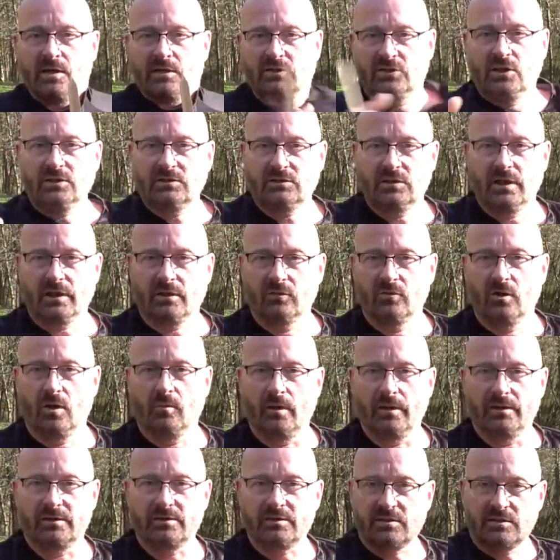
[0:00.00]
just like
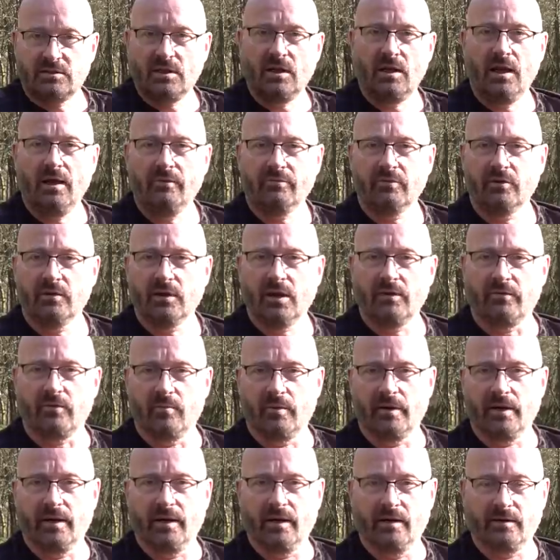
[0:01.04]
normal, and still have the knife in
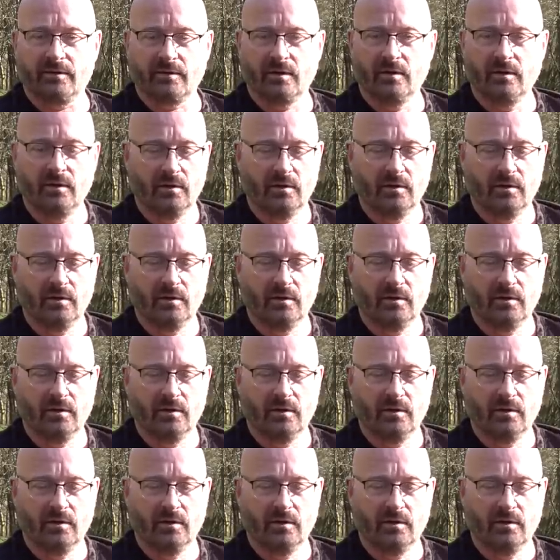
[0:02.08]
my hand.